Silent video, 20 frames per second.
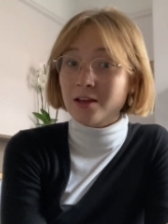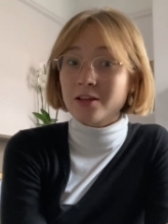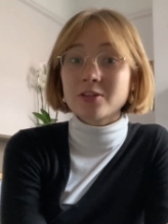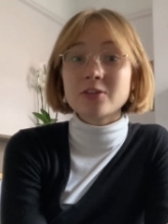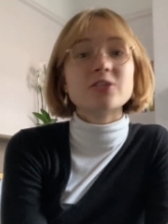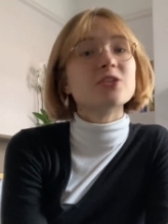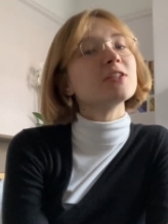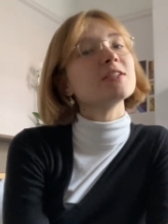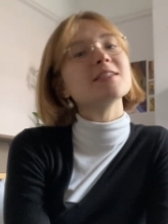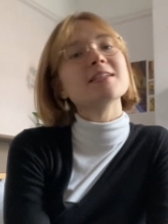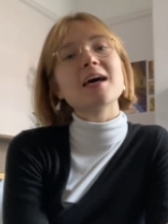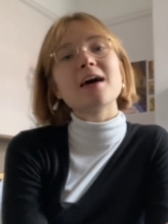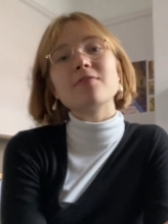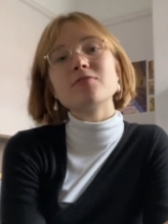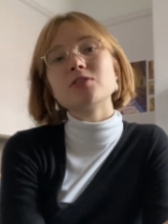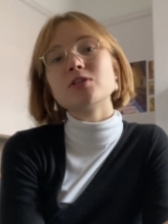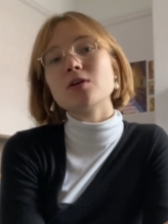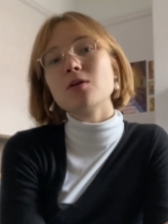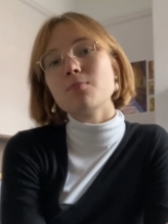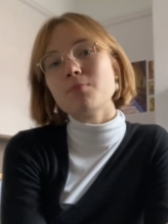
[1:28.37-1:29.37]
You just have
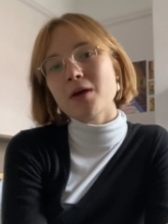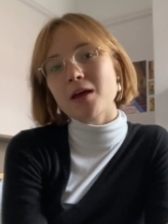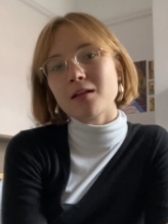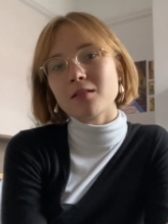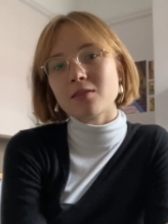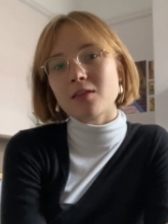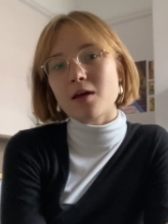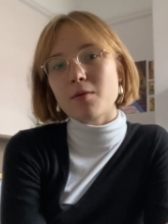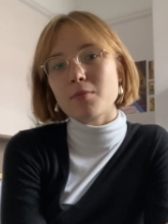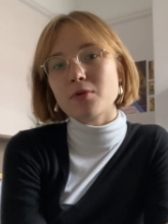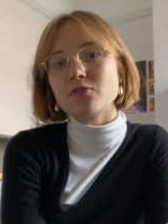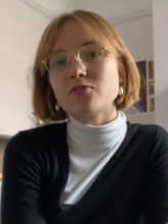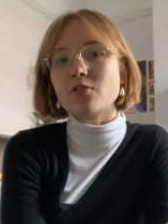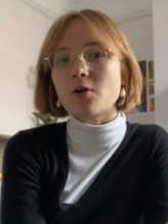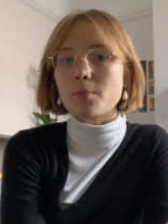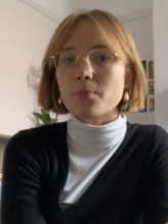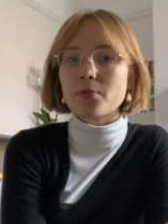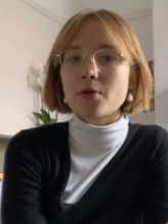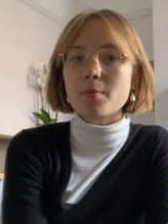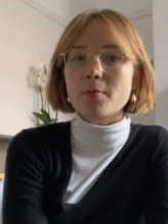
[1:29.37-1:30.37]
to pick them and
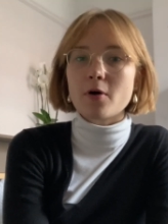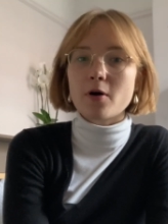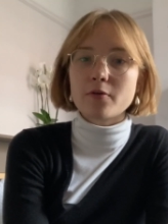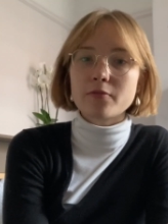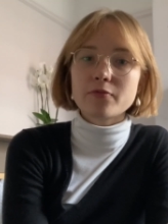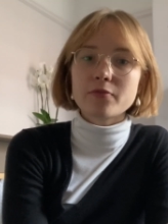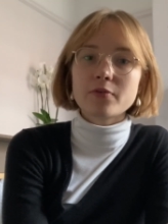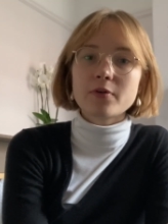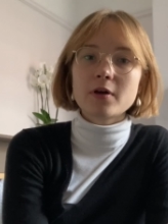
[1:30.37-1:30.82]
drop them off